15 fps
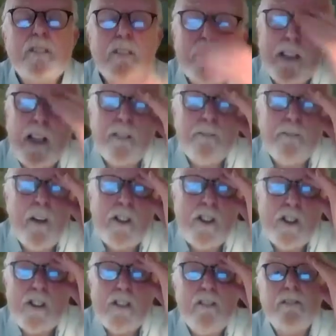Like
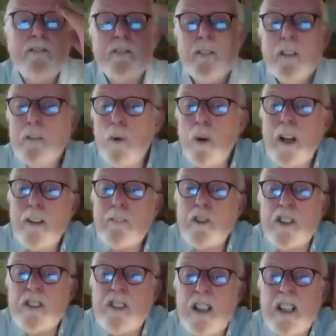much of what I'm
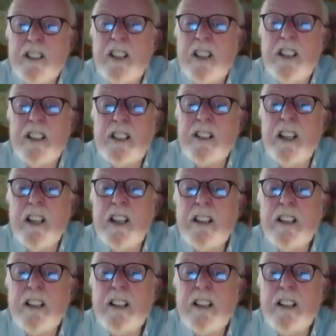going to tell you here today,